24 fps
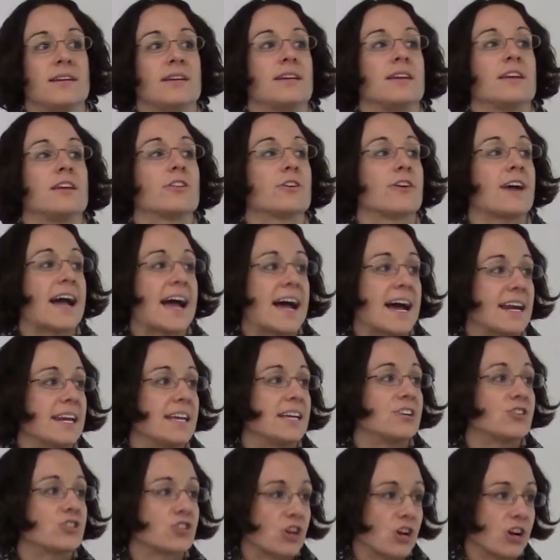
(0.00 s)
either at
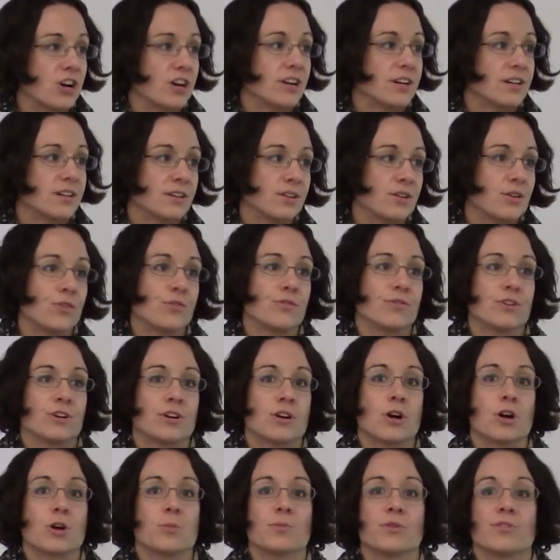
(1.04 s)
HR over in
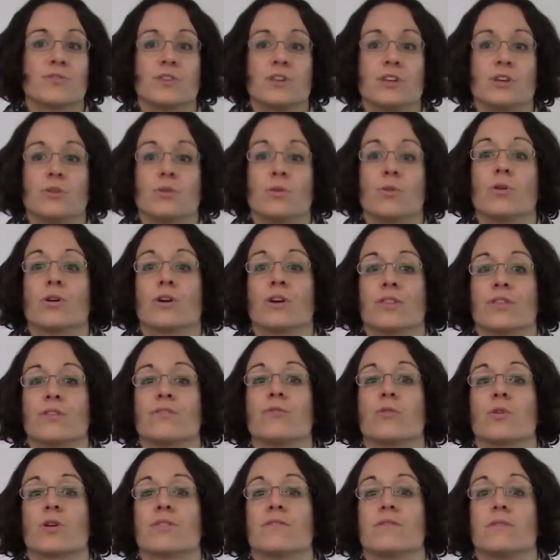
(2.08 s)
Harborview or on the
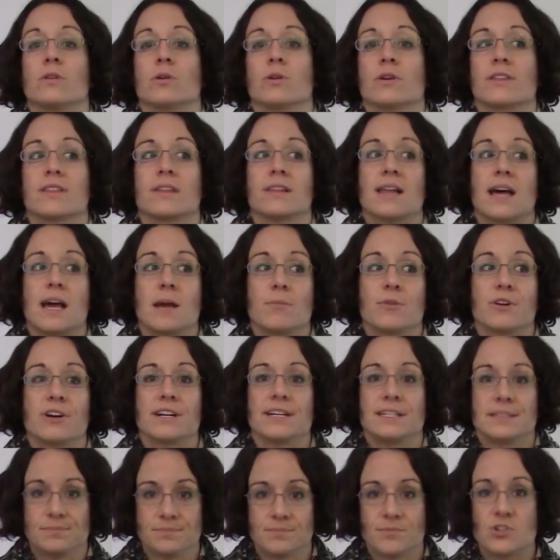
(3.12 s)
fourth floor of the
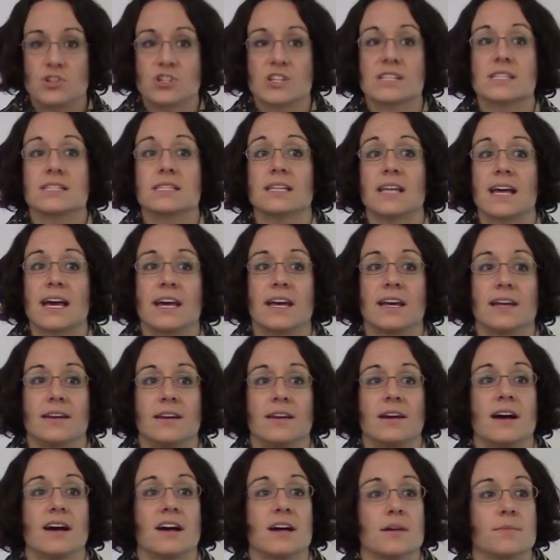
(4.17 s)
library. Just let
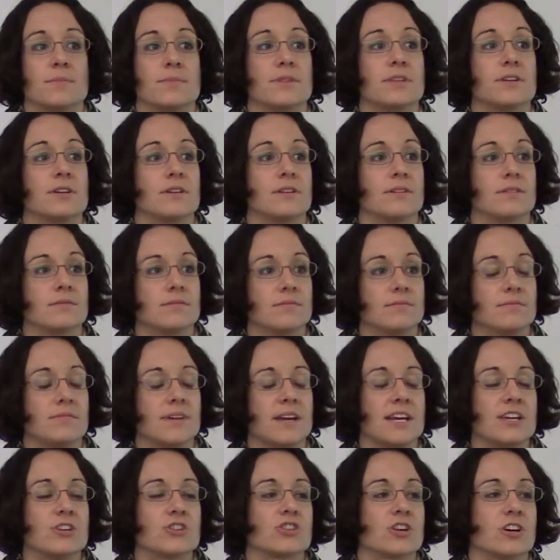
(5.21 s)
um, the
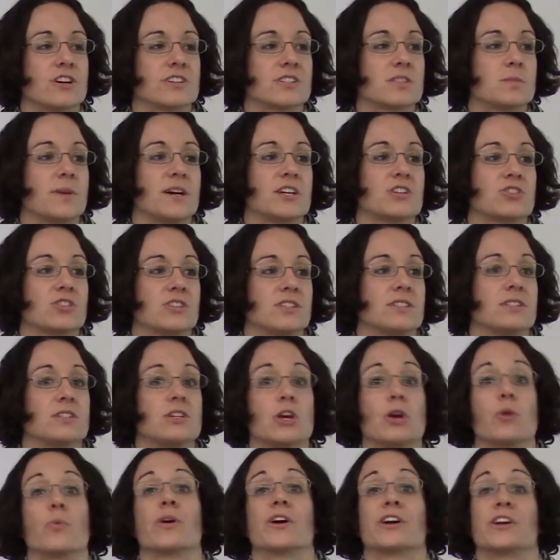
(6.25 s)
HR specialist
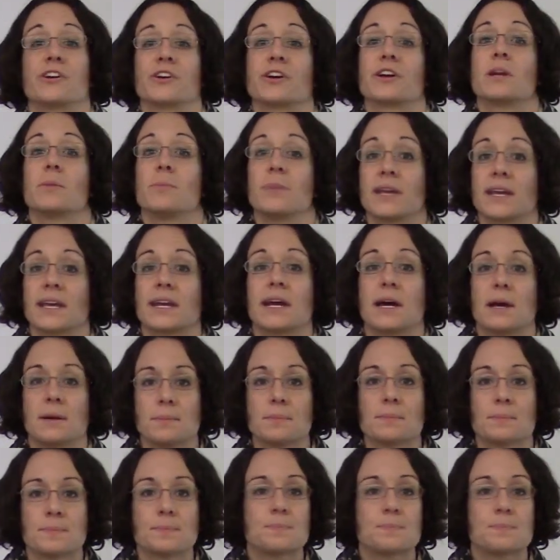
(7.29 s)
know where you're going to pick it up.